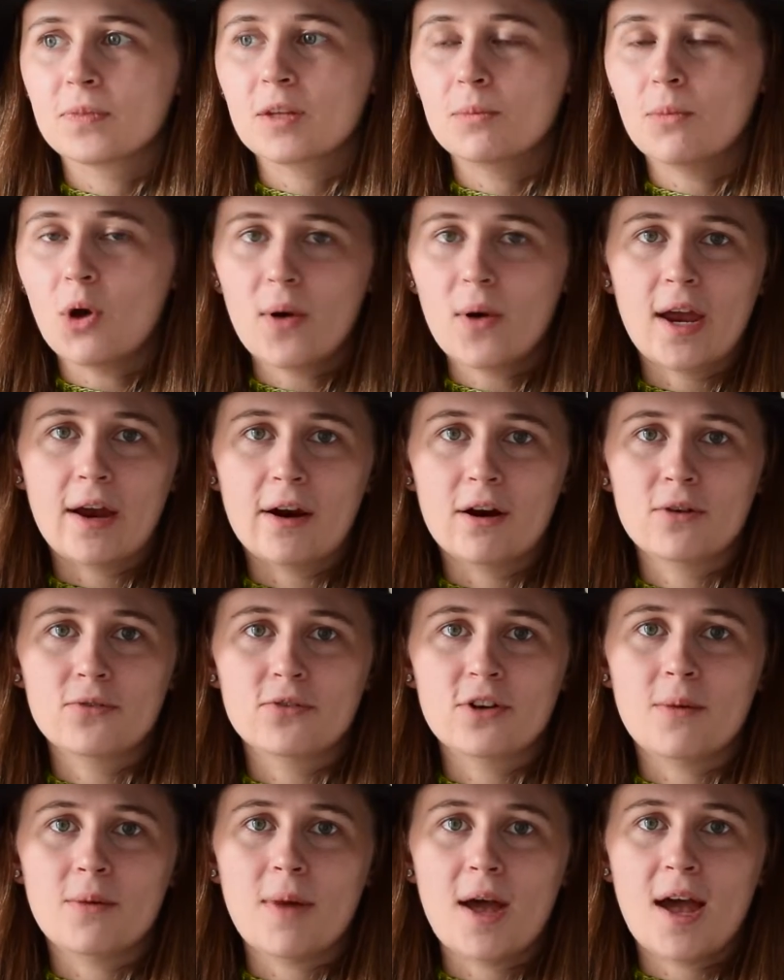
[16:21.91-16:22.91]
mohair
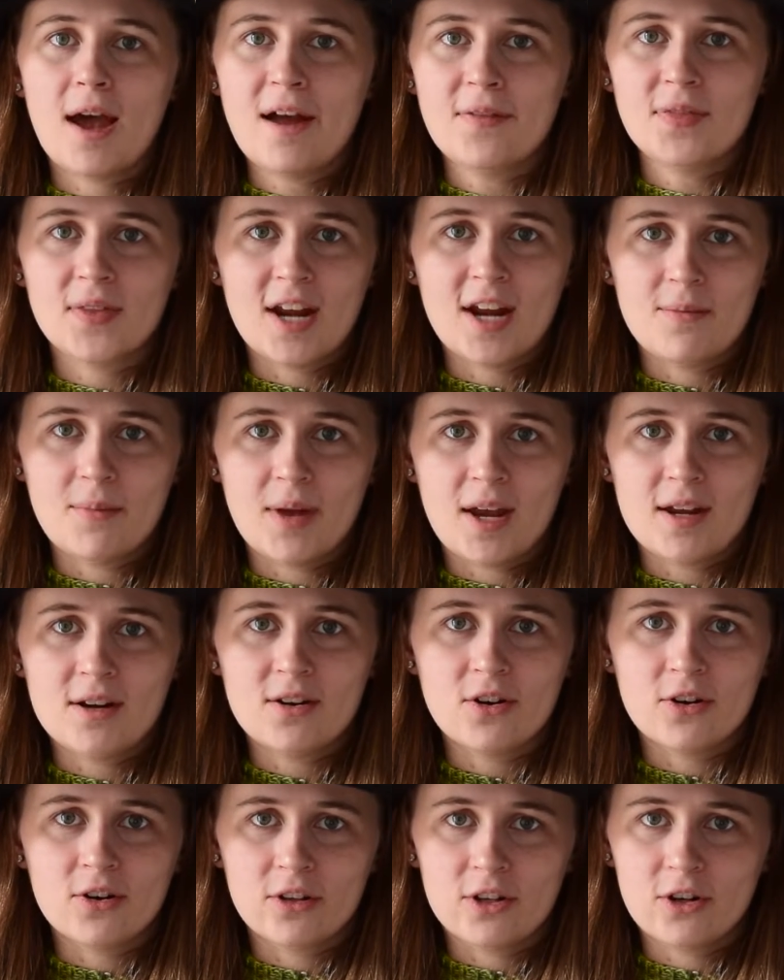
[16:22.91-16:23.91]
from a hat that I
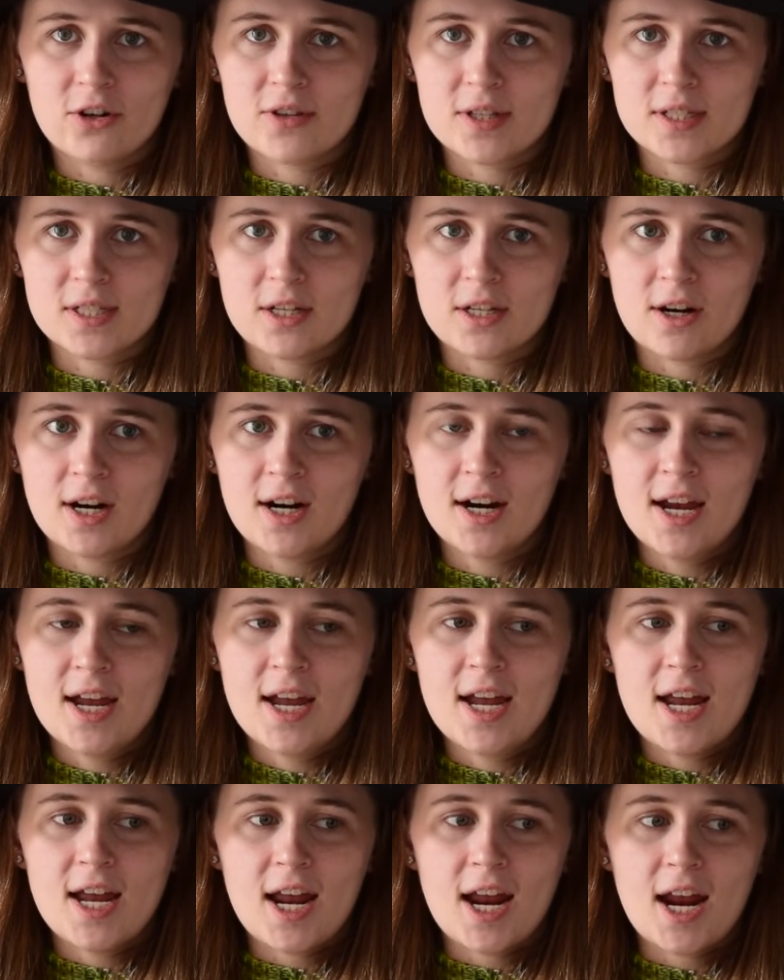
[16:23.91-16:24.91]
made earlier this year,
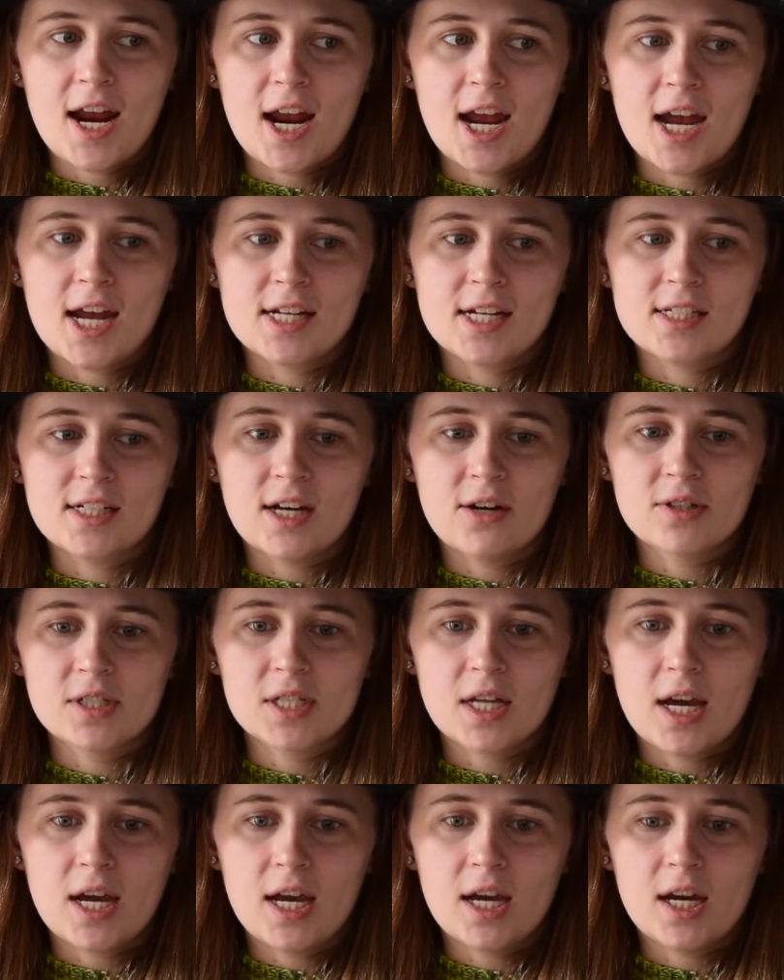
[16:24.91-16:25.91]
and I was
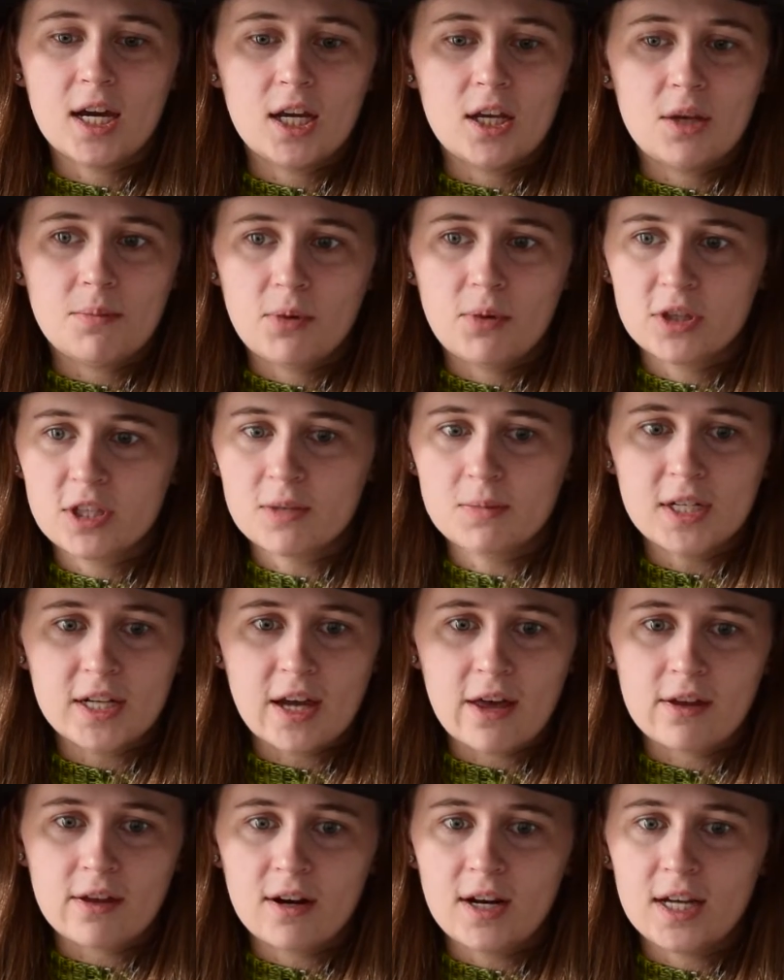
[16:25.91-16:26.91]
like, put them
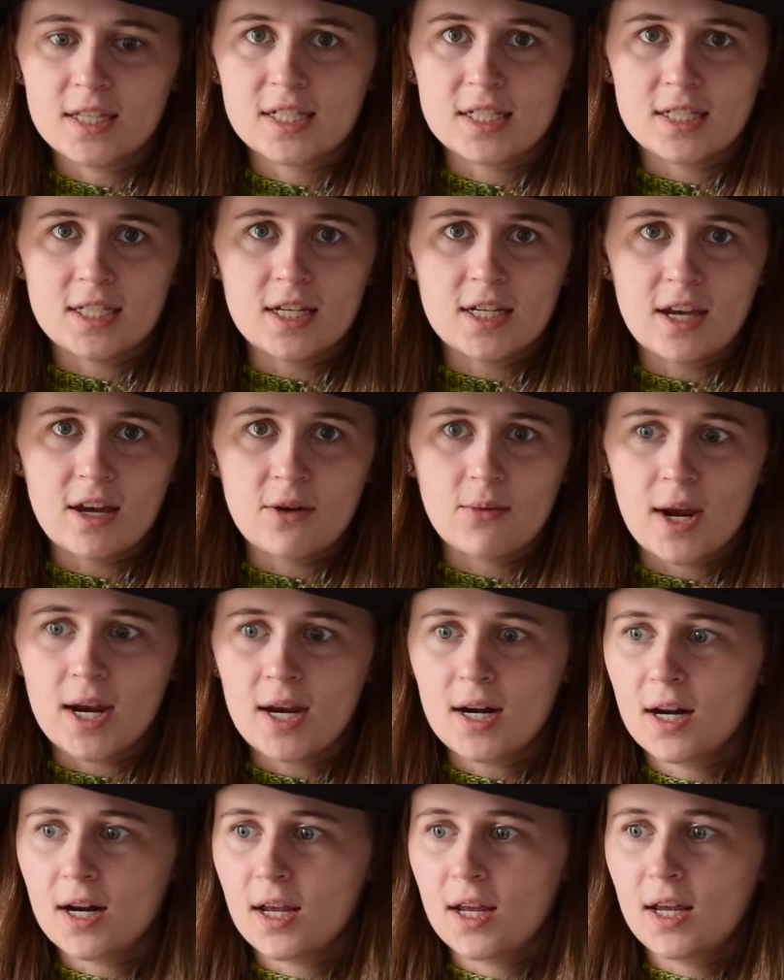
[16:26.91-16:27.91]
together. It's a DK
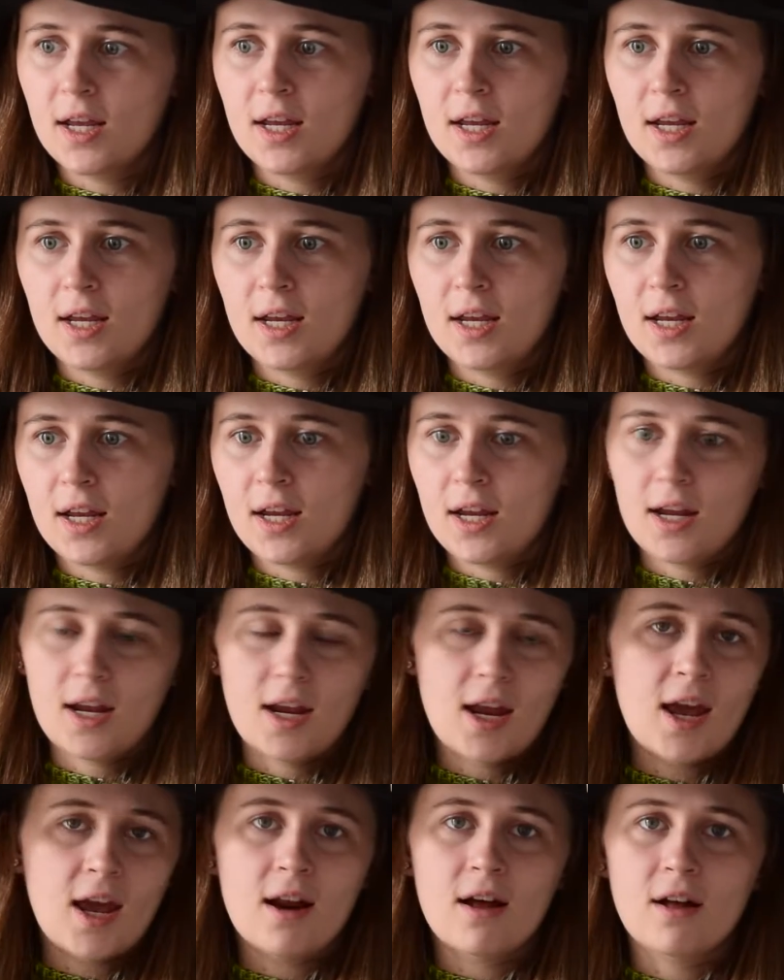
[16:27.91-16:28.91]
weight,
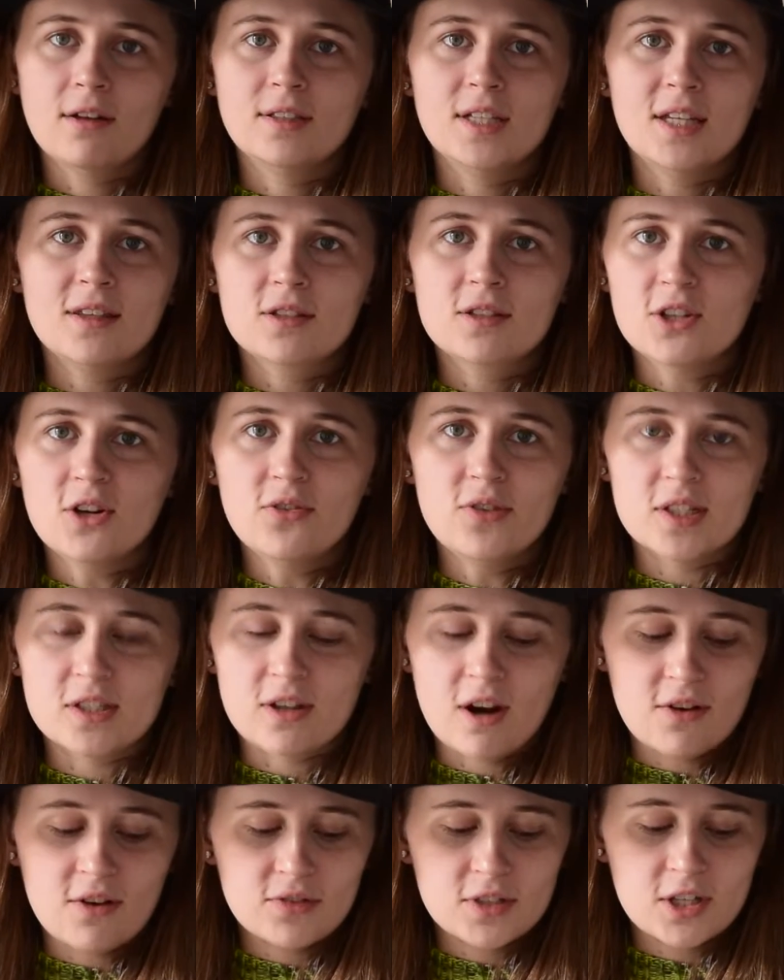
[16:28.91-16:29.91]
and I'll knit the Sophie
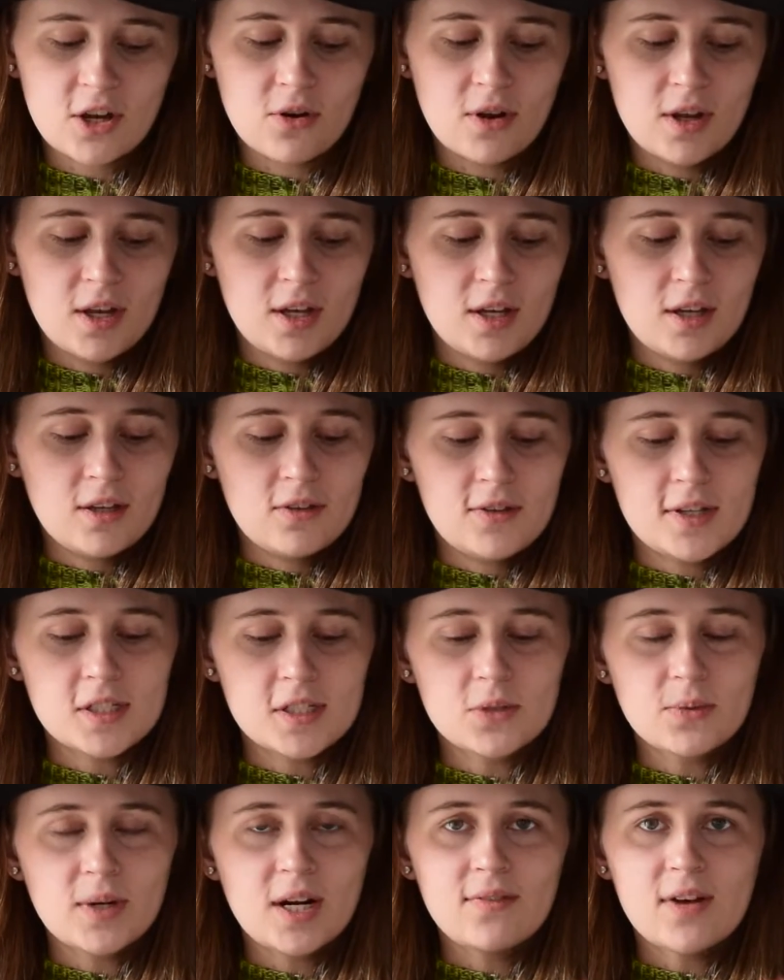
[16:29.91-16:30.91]
scarf. So this
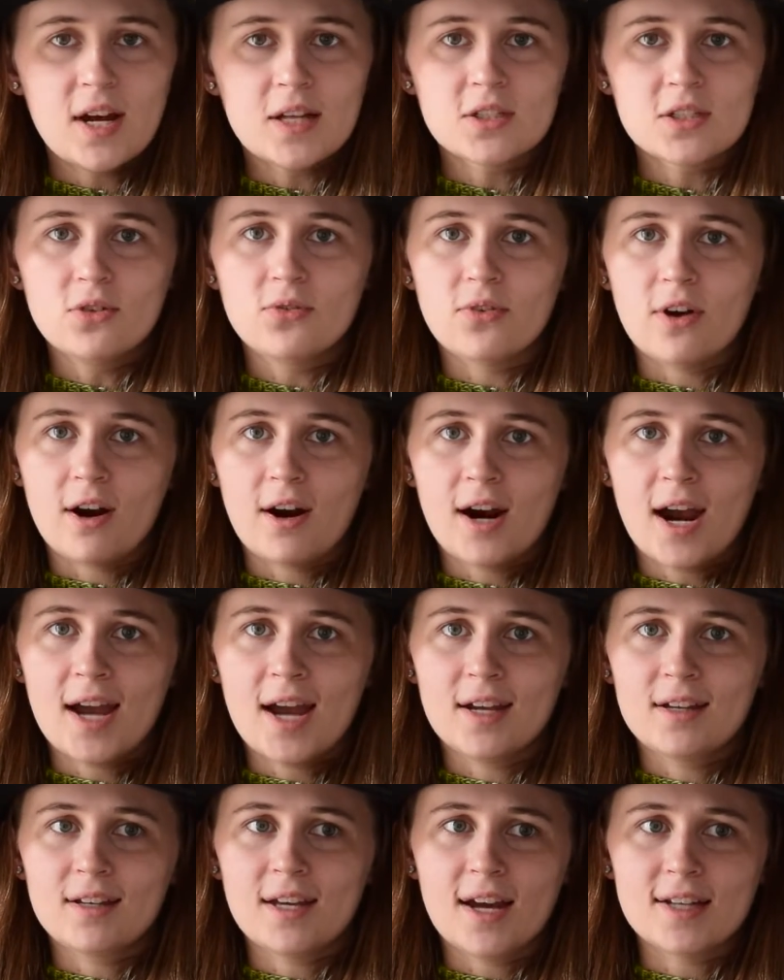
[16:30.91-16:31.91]
is what I've got so far.
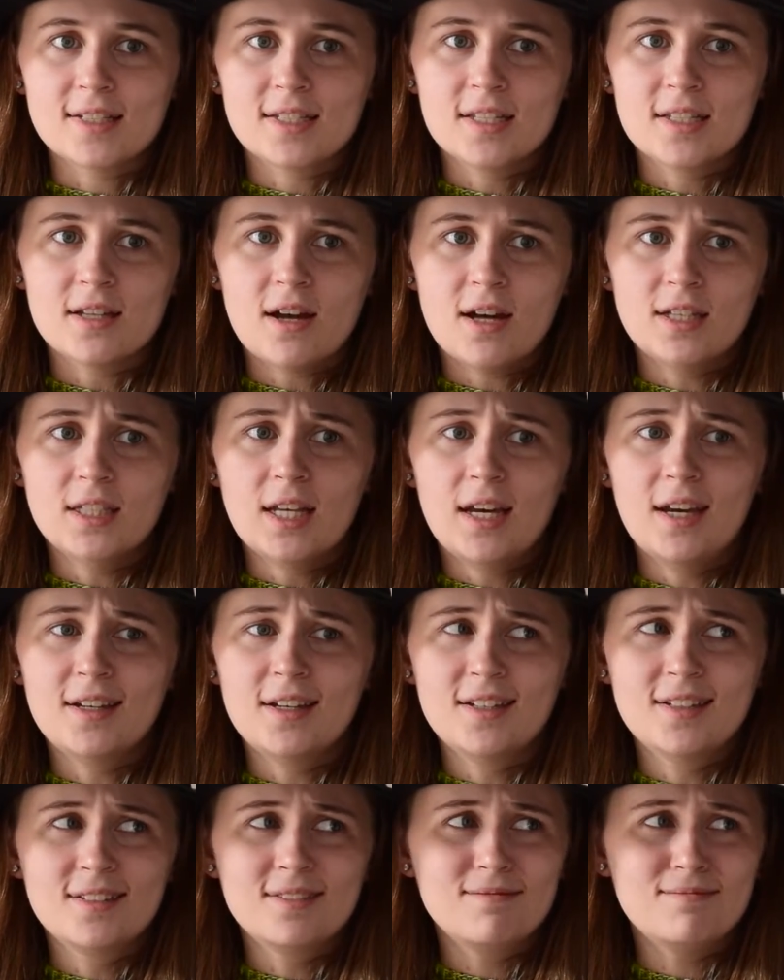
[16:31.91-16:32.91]
I cast this on
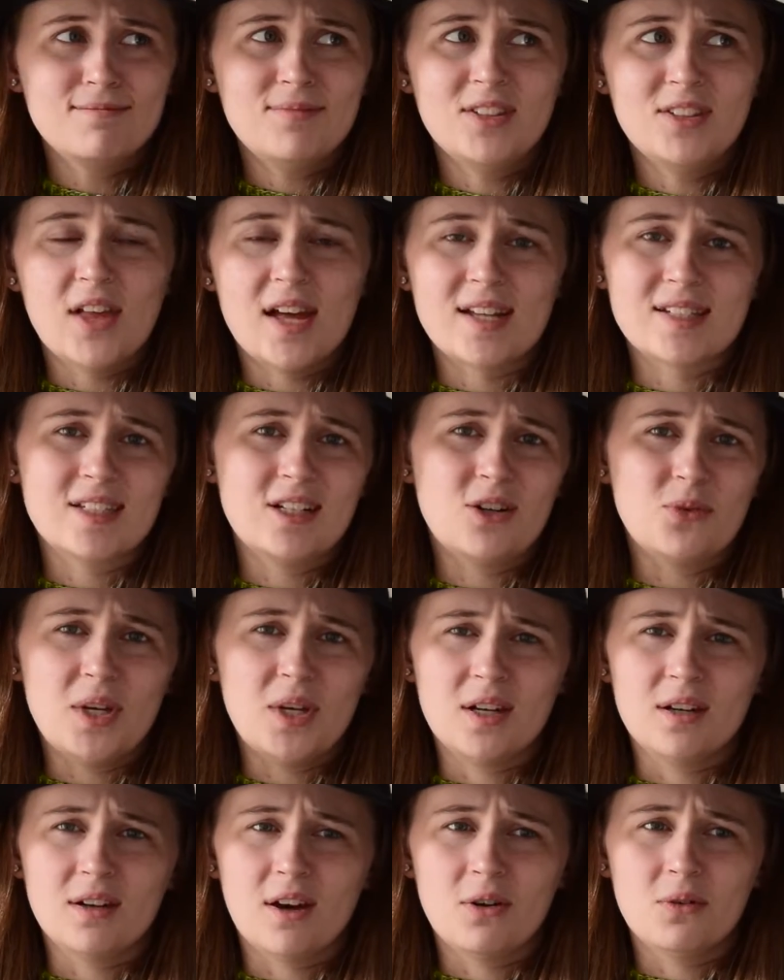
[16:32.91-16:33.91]
like less than a
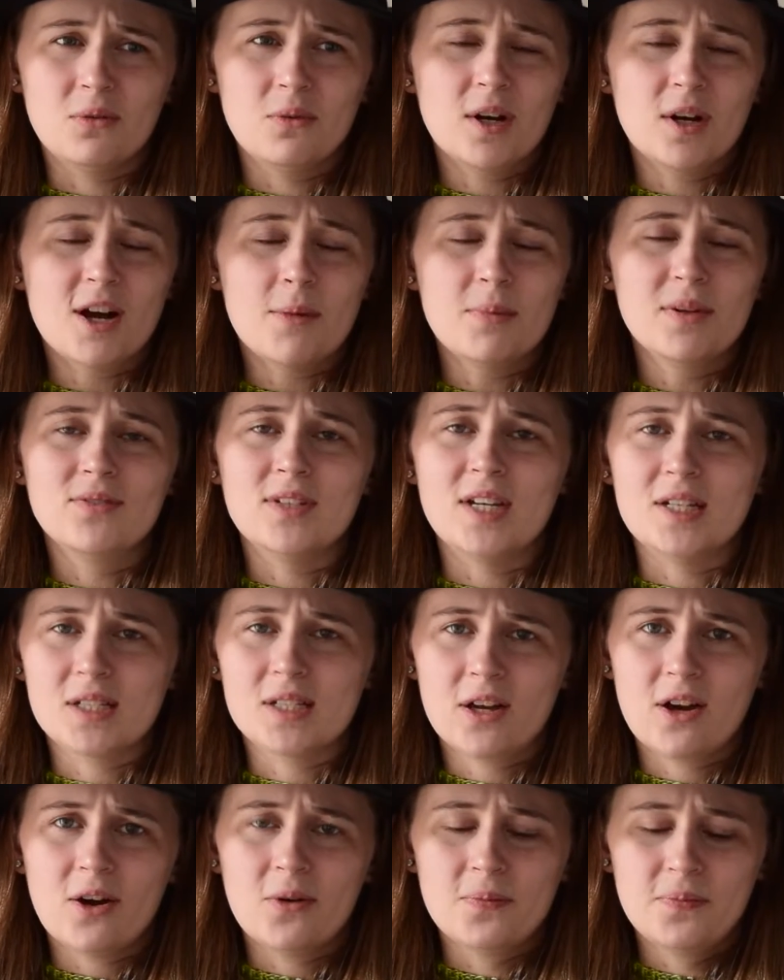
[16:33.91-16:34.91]
week ago, a couple of days
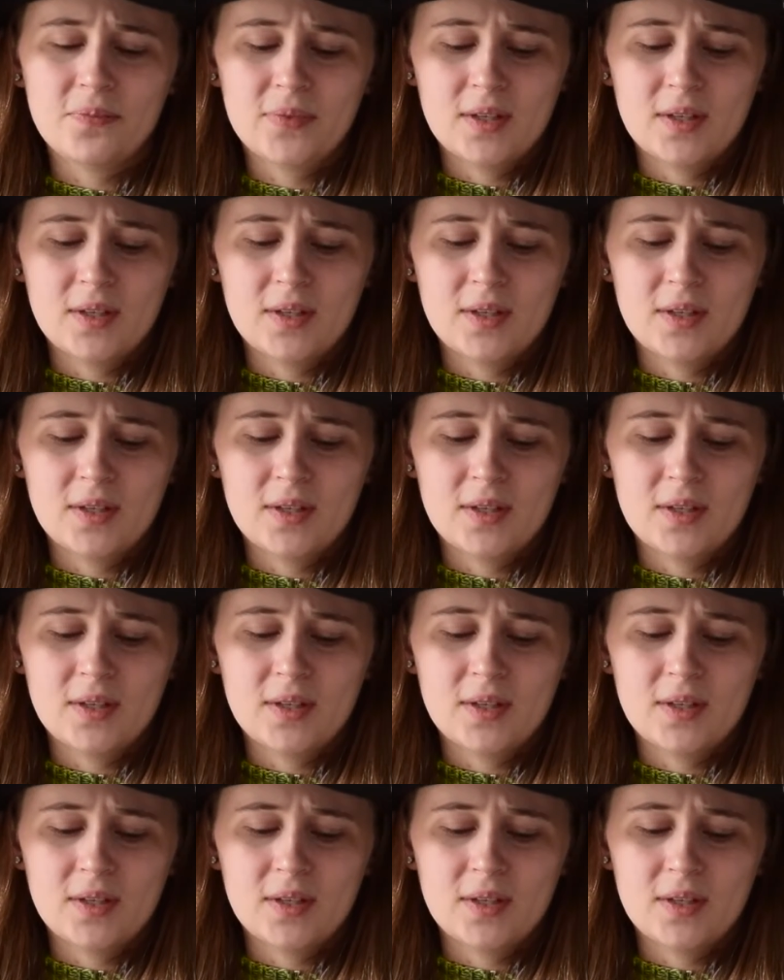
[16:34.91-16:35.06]
ago.